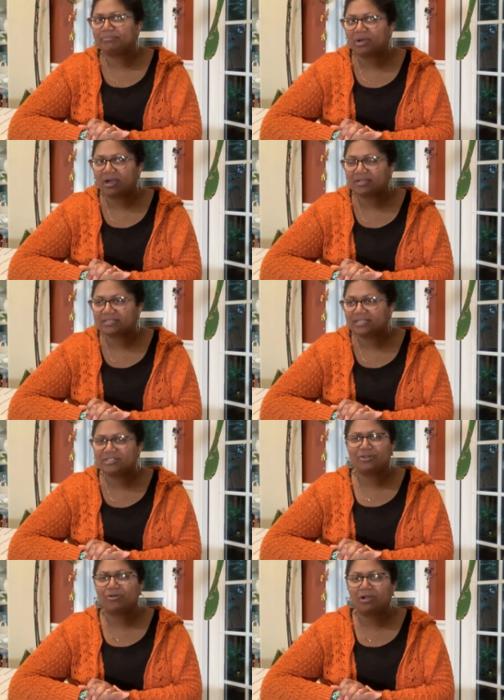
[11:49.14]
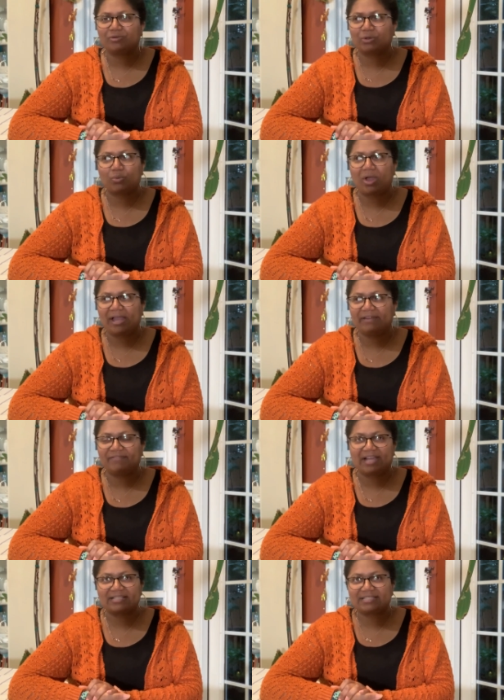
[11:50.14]
pox These are all required
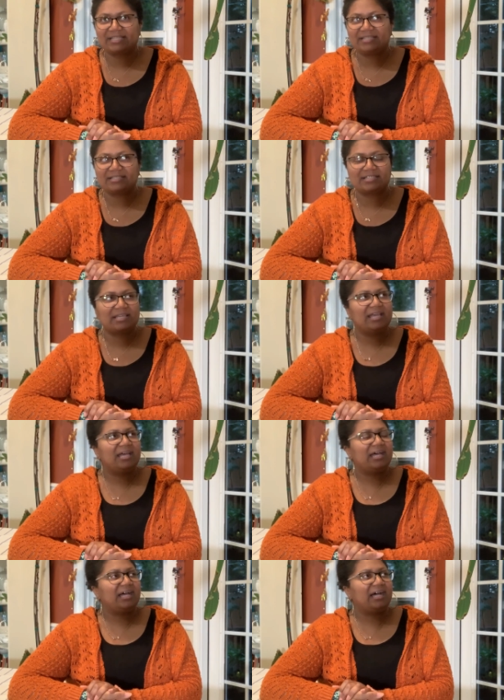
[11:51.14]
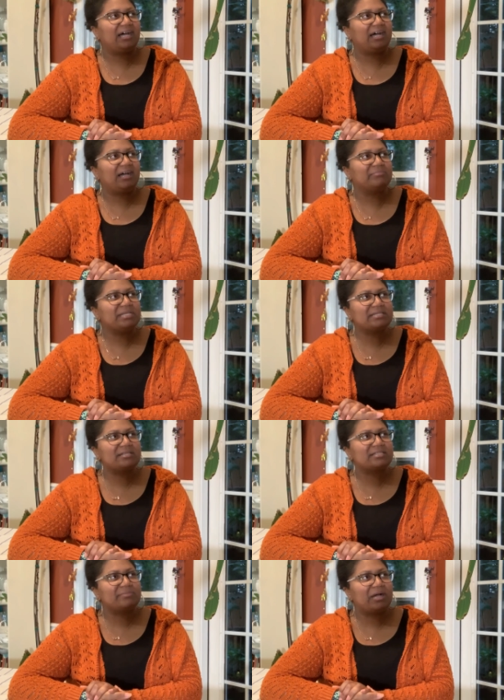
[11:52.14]
vaccines. Uh,
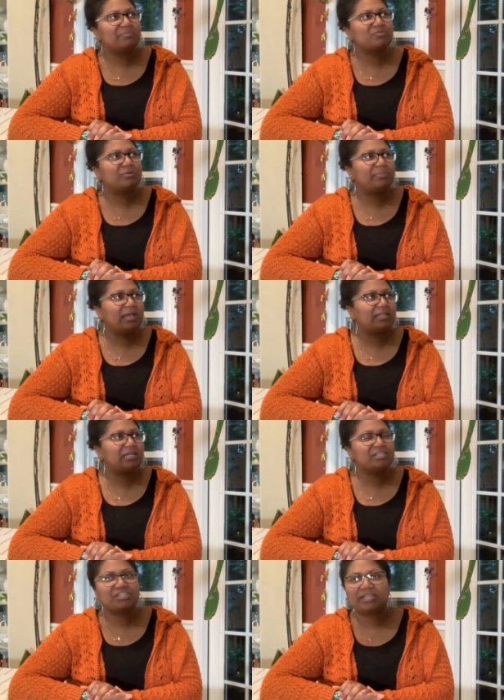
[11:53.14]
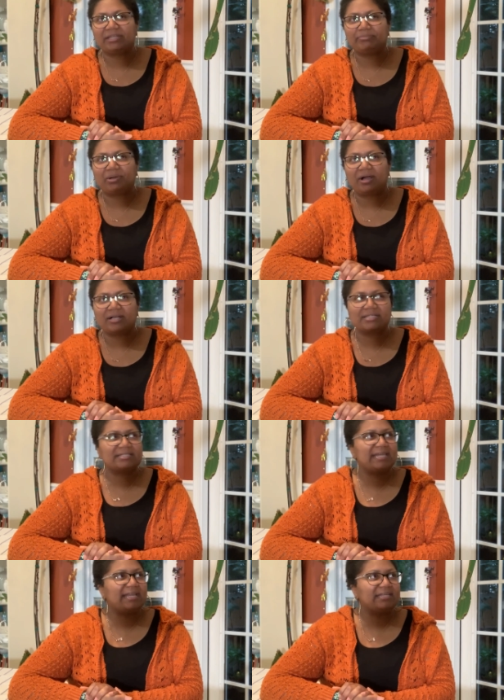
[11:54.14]
measles, mumps, rubella, pox,
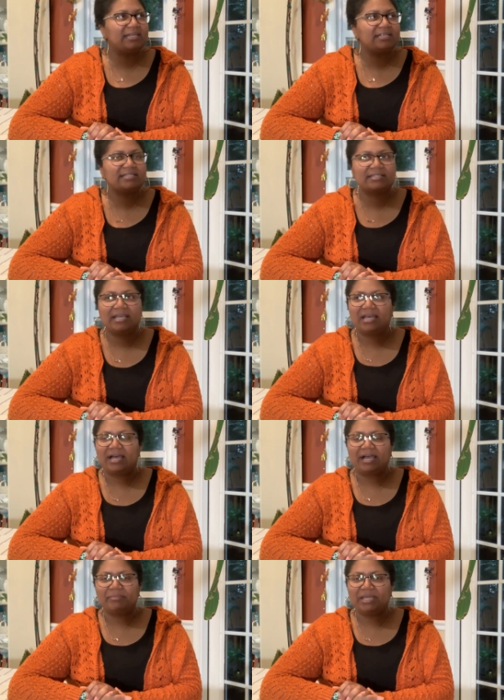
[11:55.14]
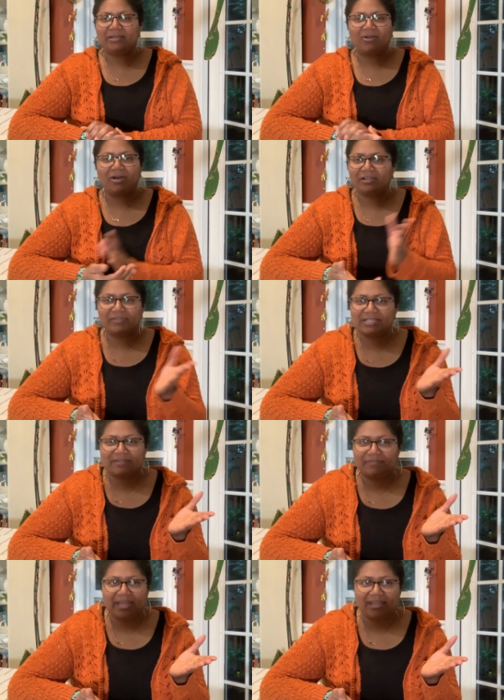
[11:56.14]
tetanus. I mean, all of us
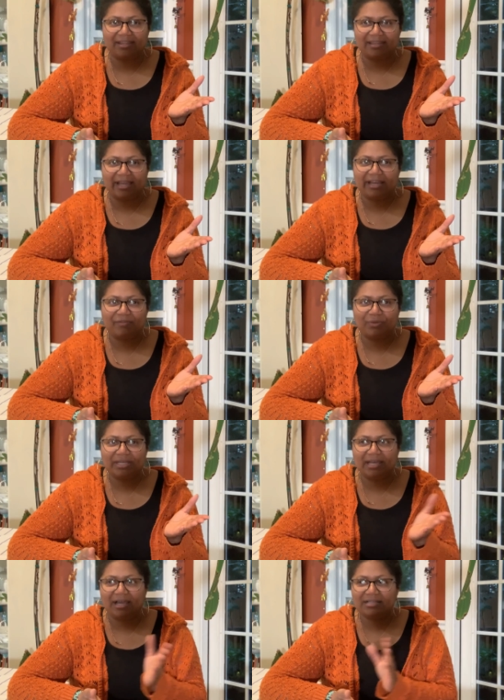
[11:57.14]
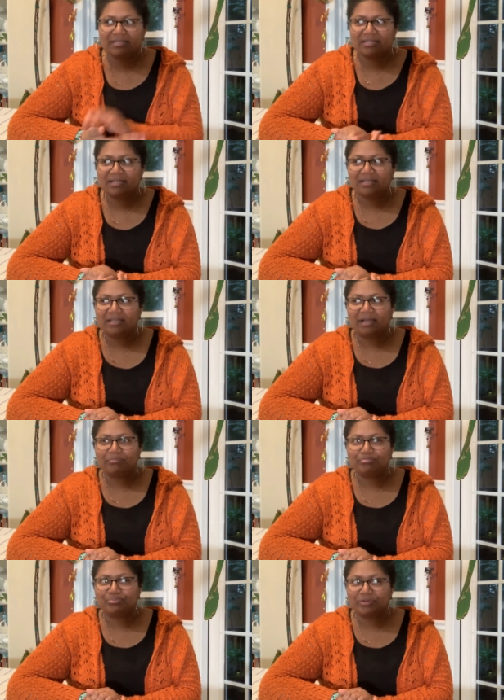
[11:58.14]
have taken that, have we not?
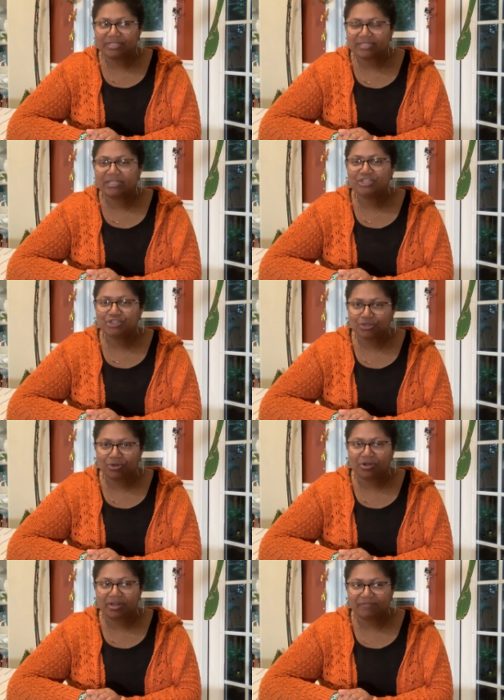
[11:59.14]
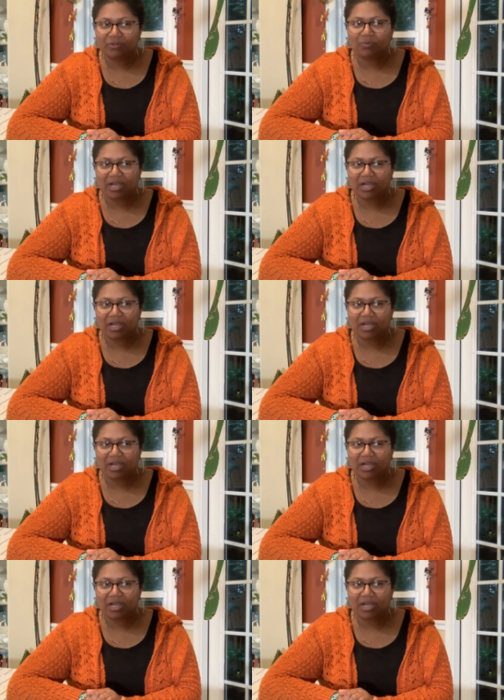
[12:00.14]
I'm pretty sure if you're